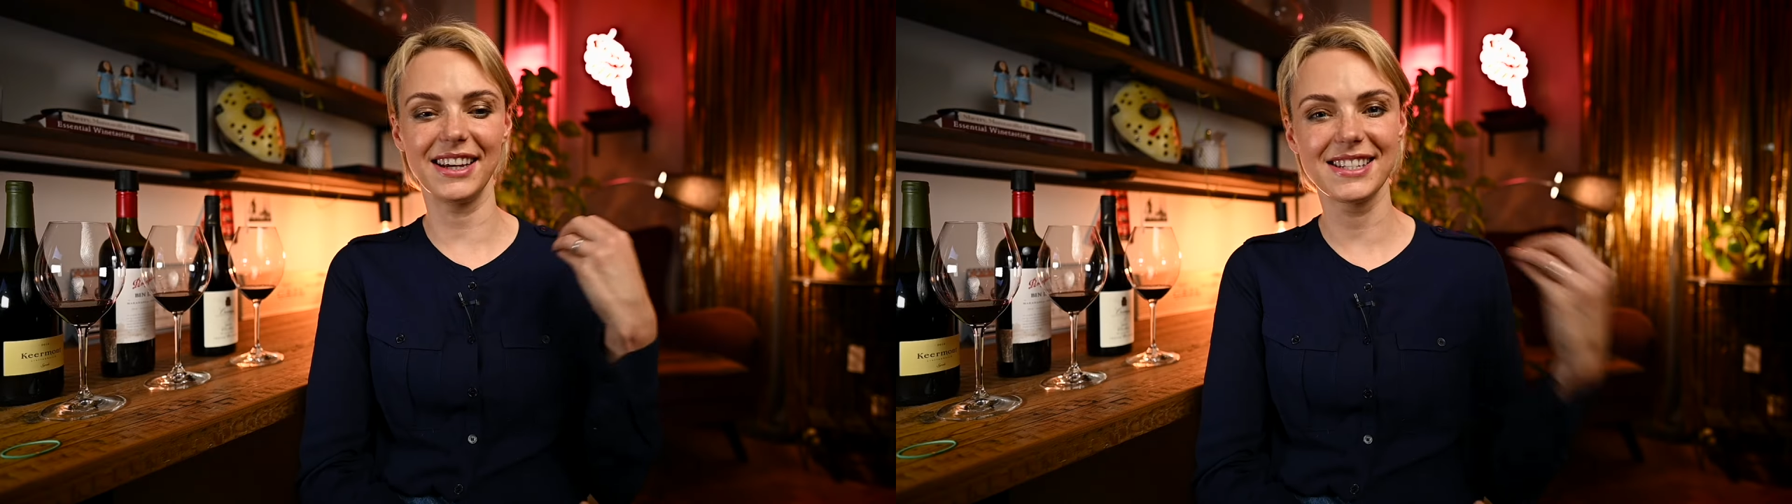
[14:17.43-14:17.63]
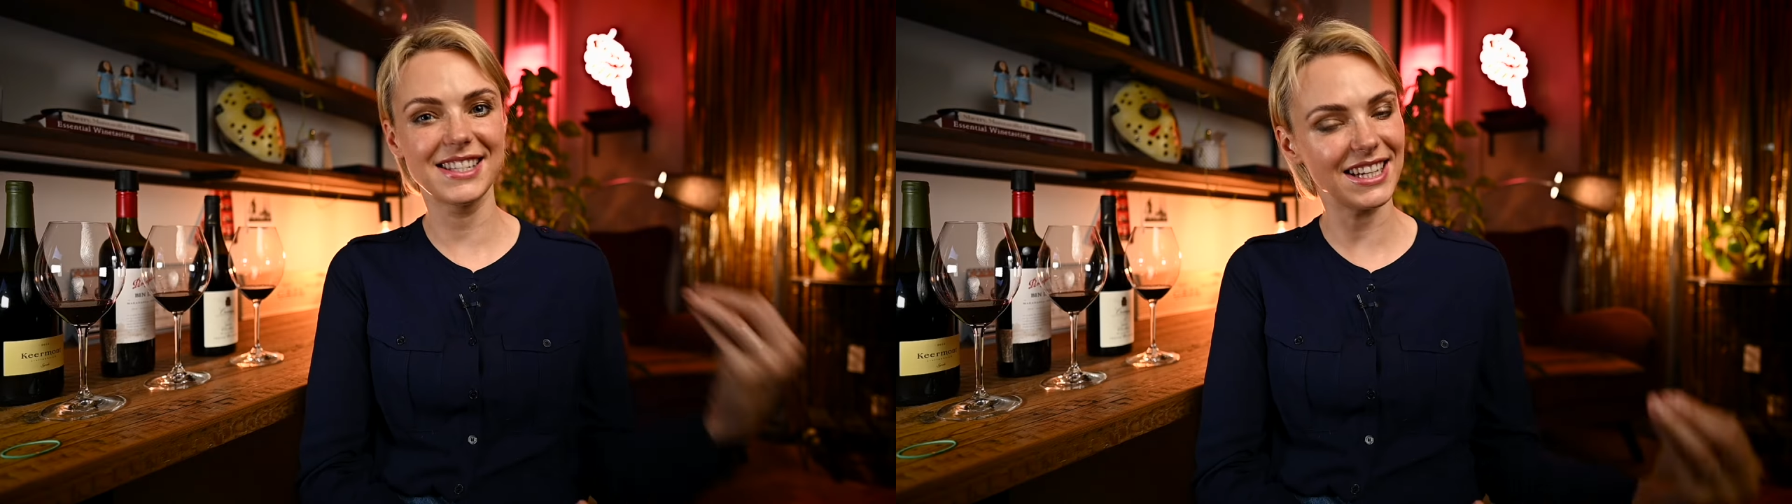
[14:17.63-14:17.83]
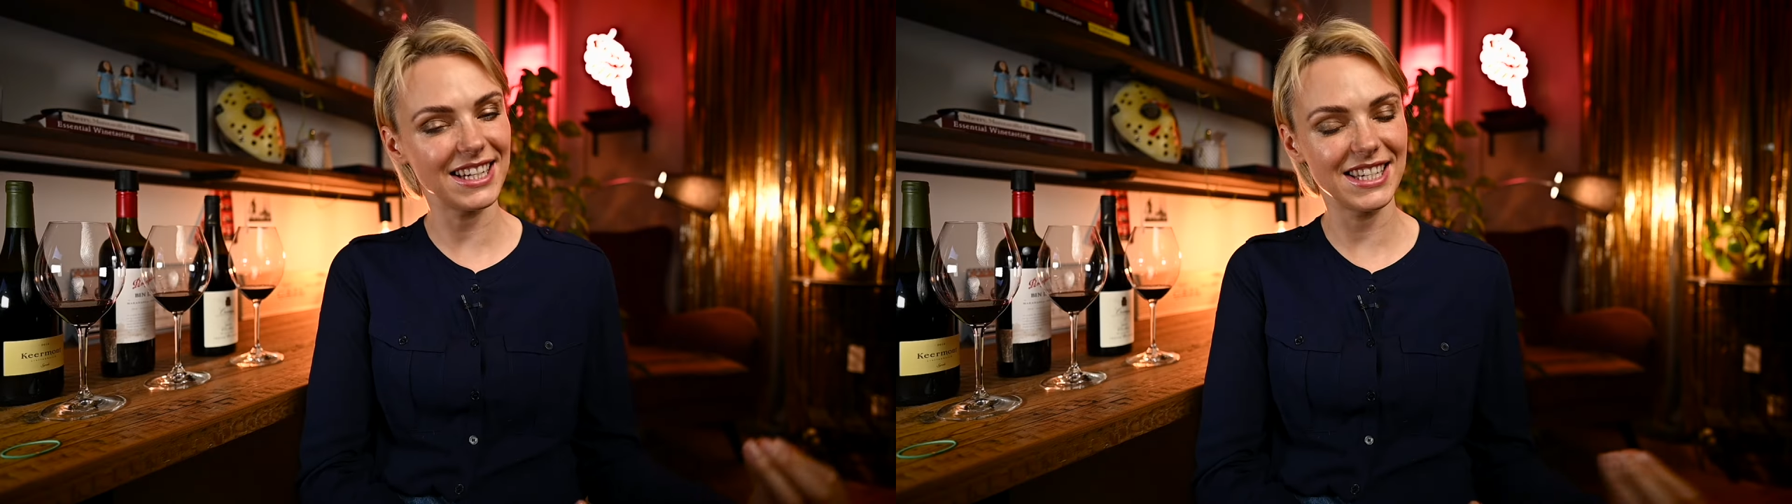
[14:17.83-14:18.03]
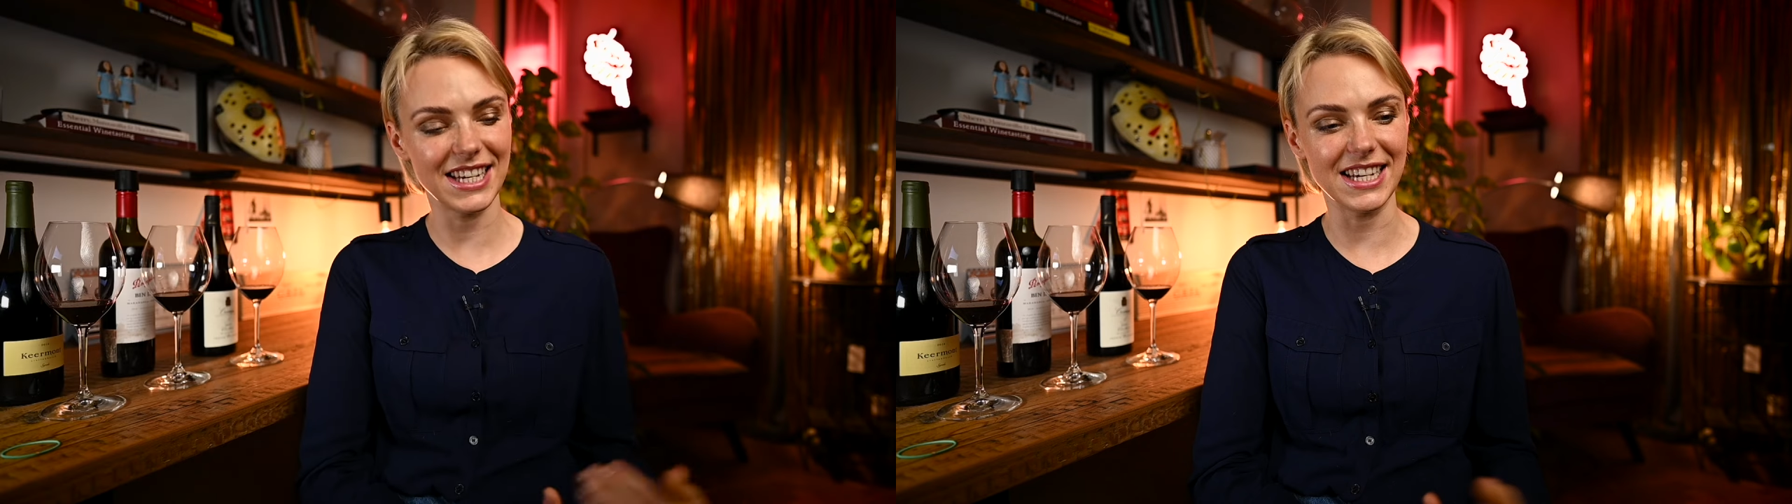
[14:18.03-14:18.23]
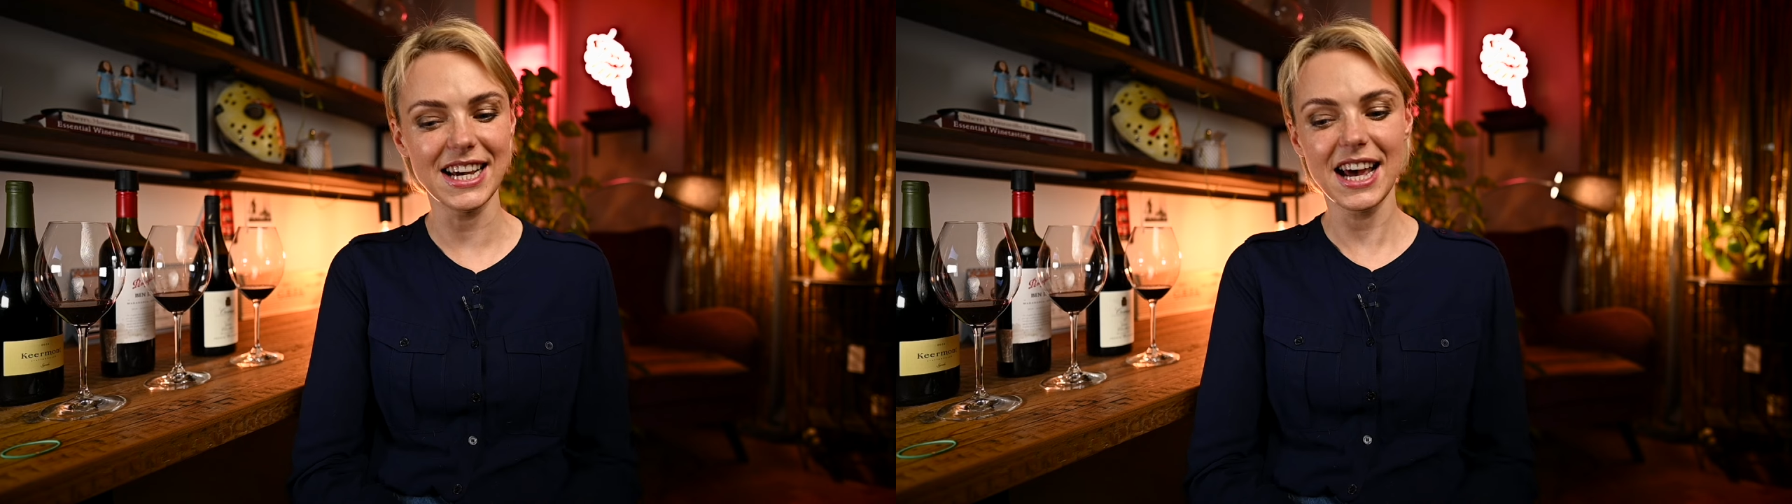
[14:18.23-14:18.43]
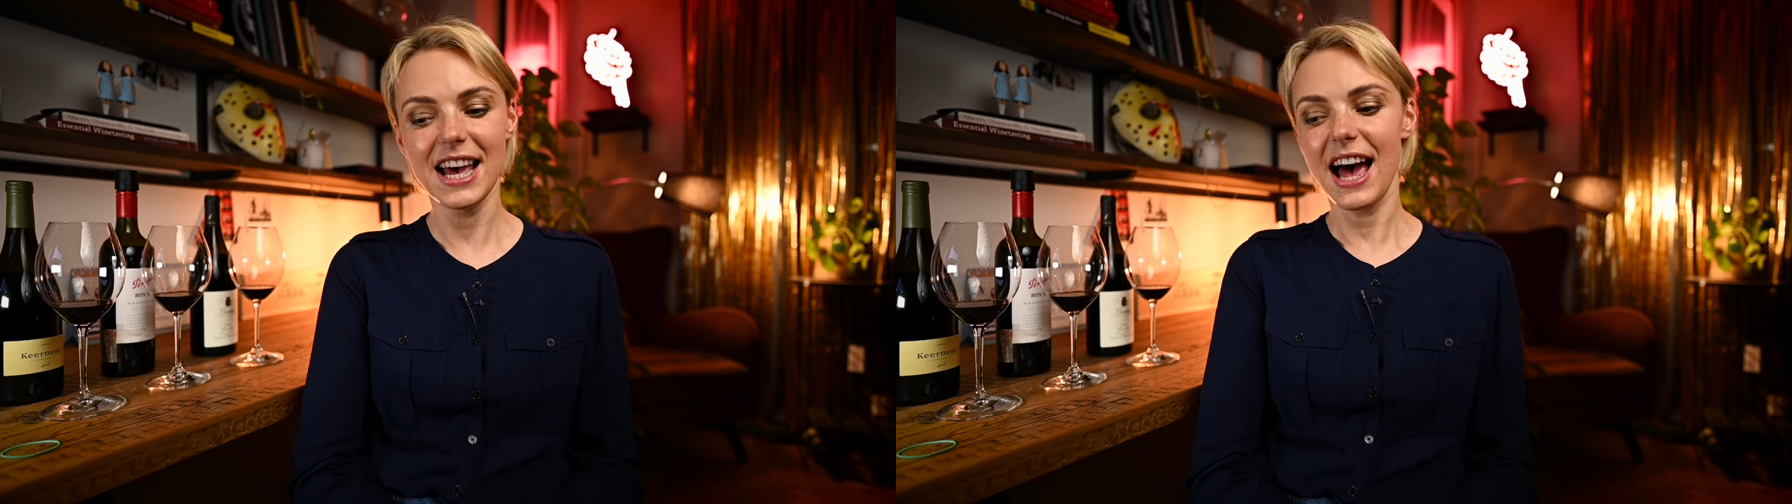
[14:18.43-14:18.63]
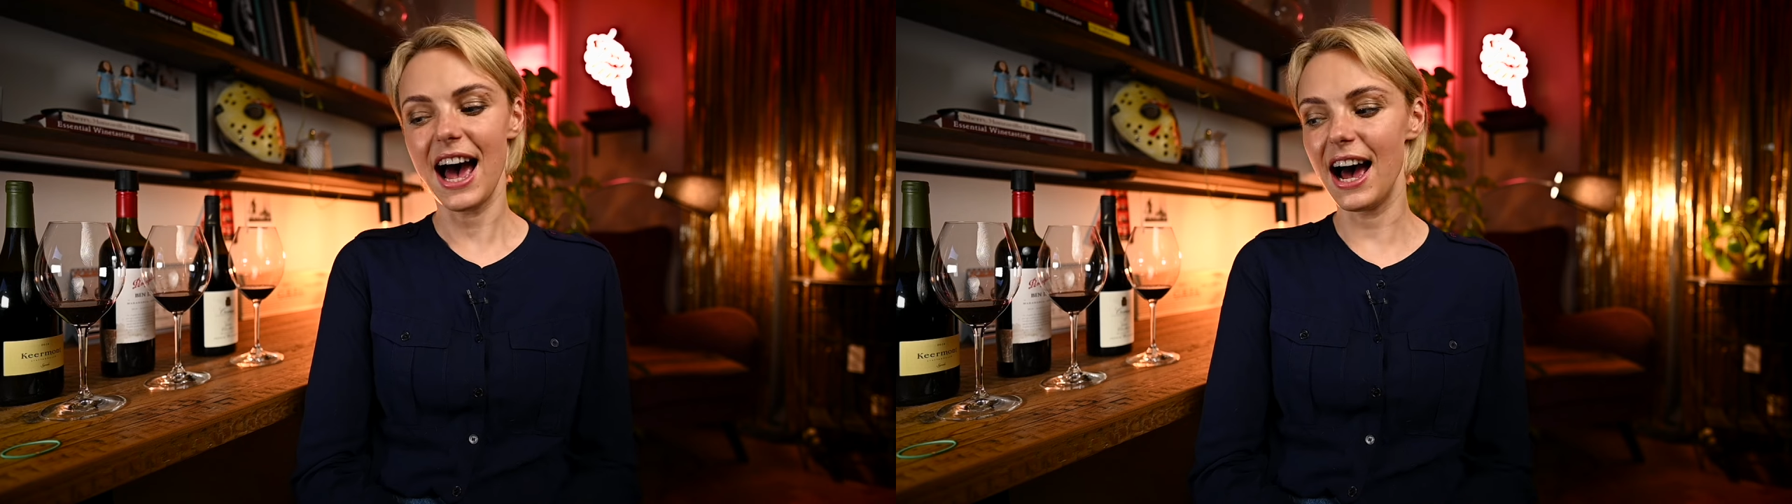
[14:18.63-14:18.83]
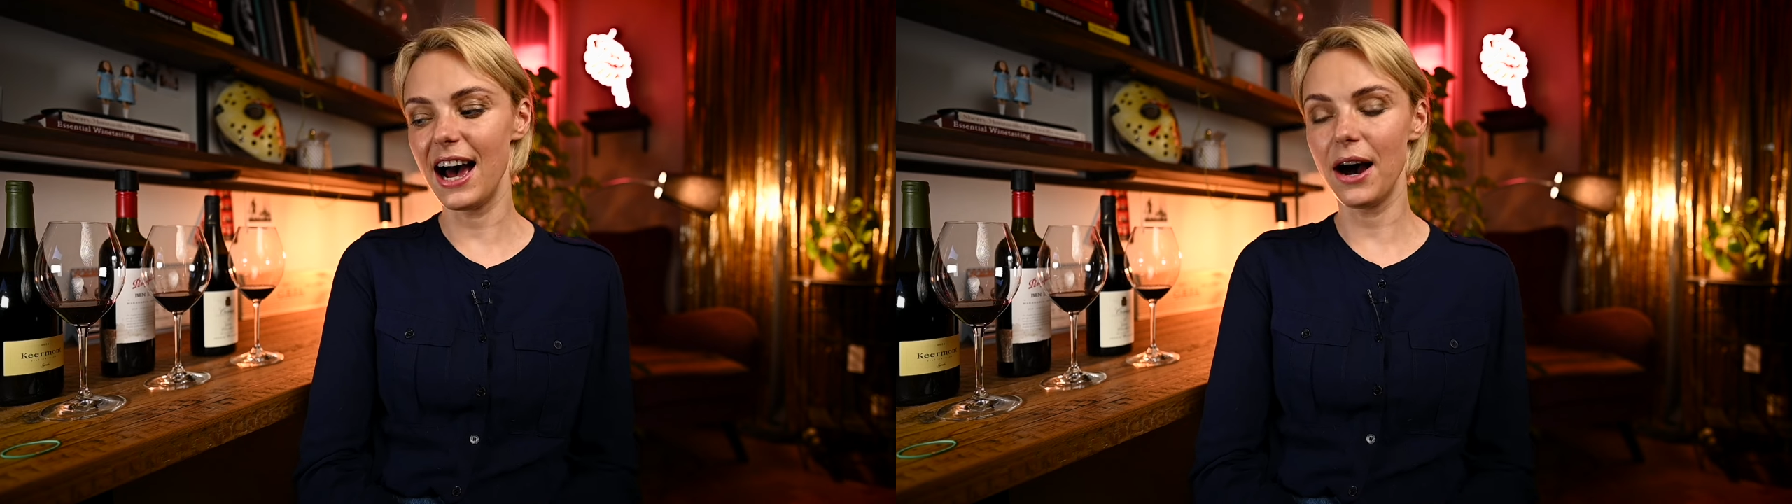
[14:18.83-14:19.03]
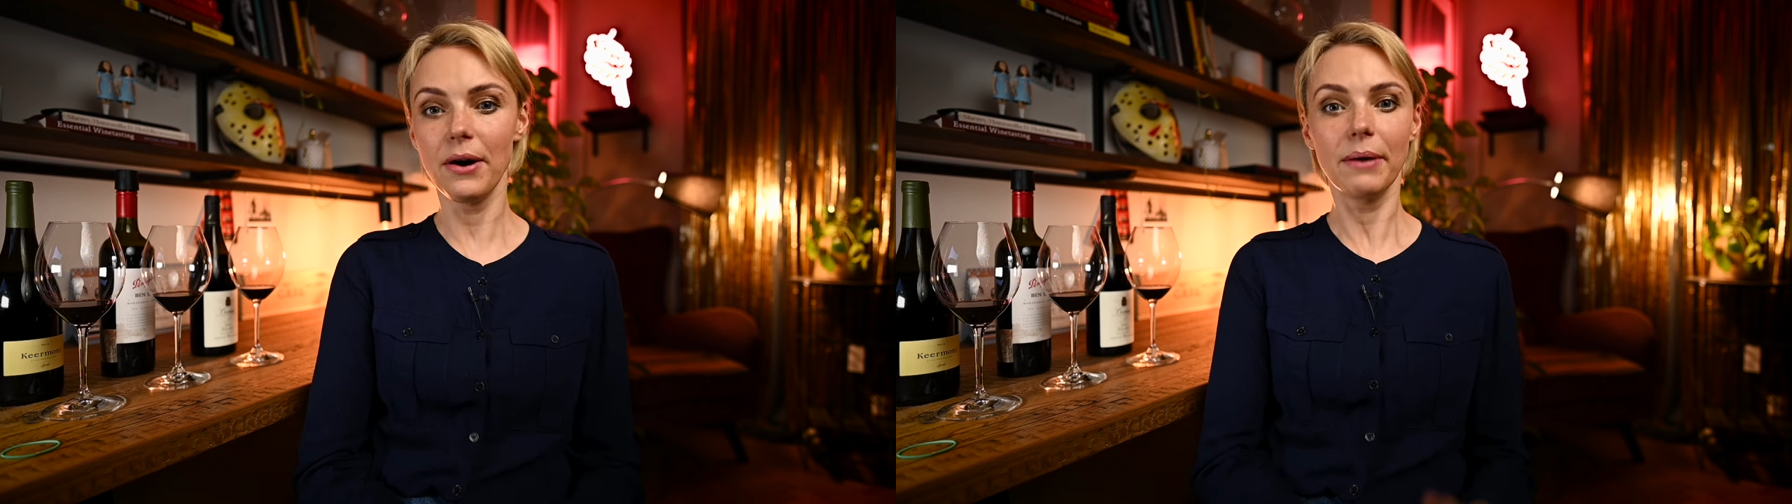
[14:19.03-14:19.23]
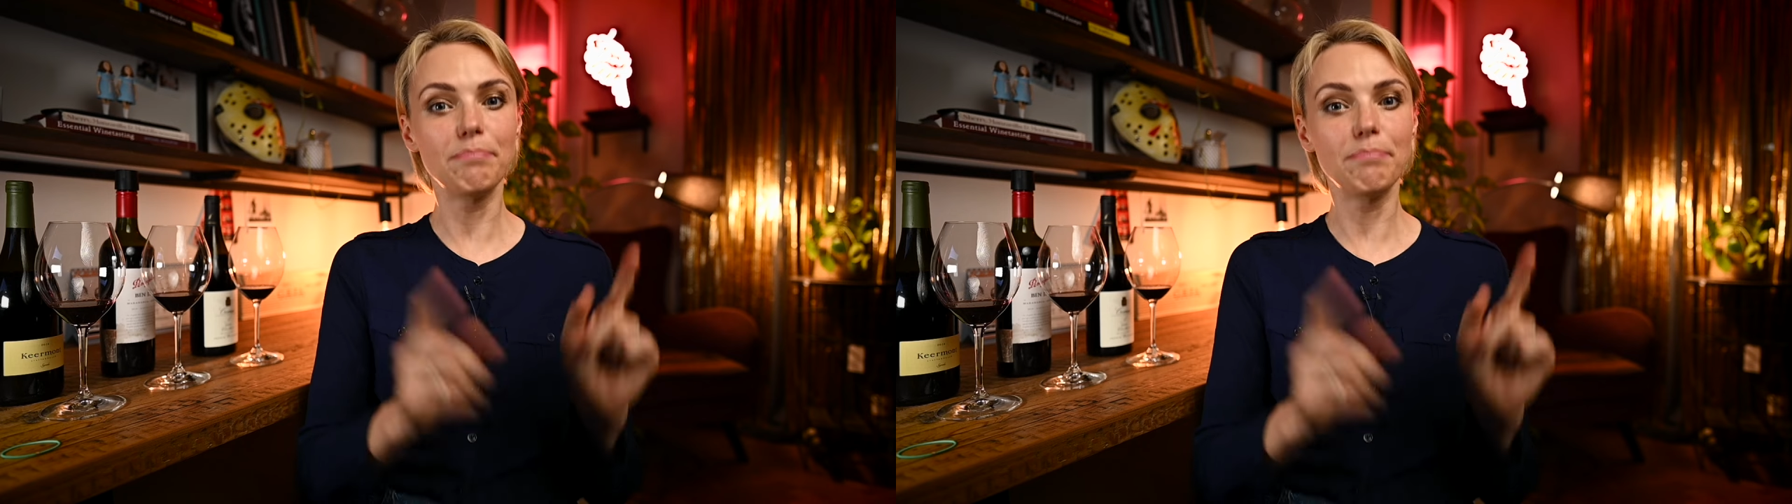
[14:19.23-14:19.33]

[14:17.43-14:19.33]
acidity uh,